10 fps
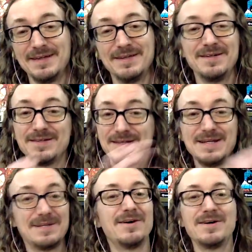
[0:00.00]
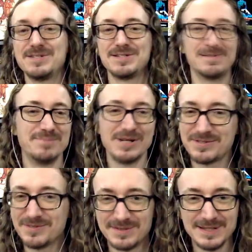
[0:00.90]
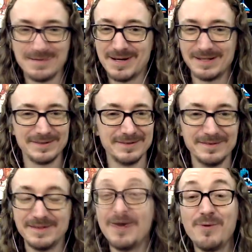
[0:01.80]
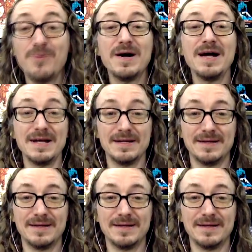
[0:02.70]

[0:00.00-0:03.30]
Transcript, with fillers: You know, you think, oh, it's just some pixels, anybody can do that. No way.